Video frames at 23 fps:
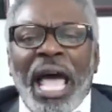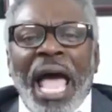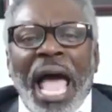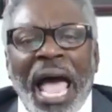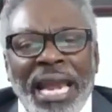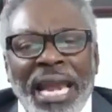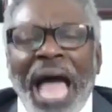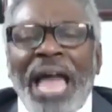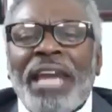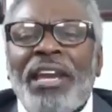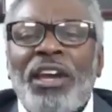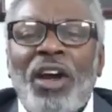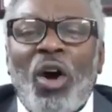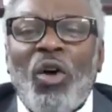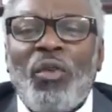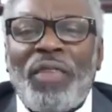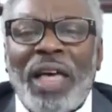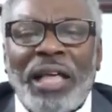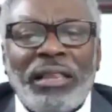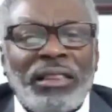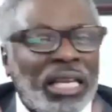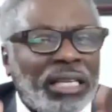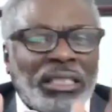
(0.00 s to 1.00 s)
And I know
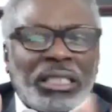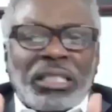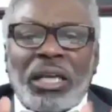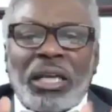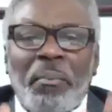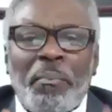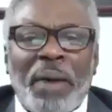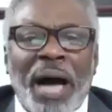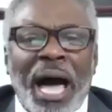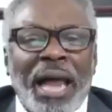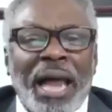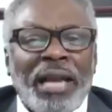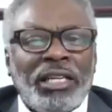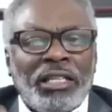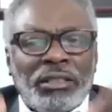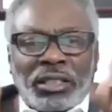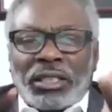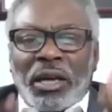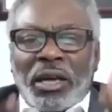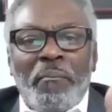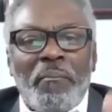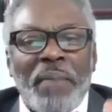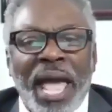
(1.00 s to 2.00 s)
that there's some
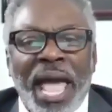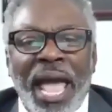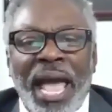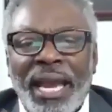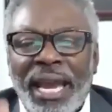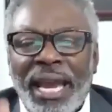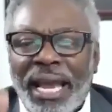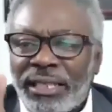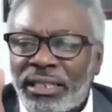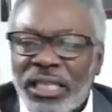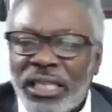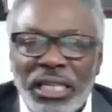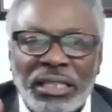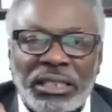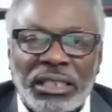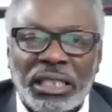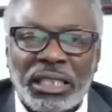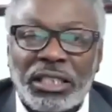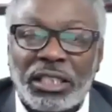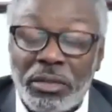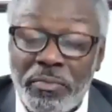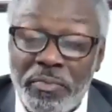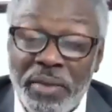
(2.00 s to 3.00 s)
man that's
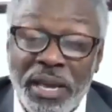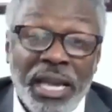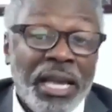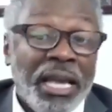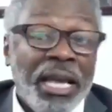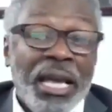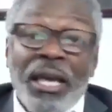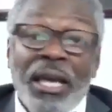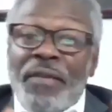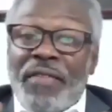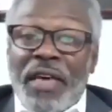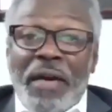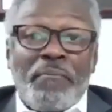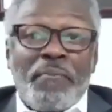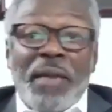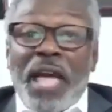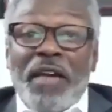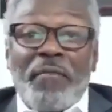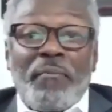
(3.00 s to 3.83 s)
listening to me. There may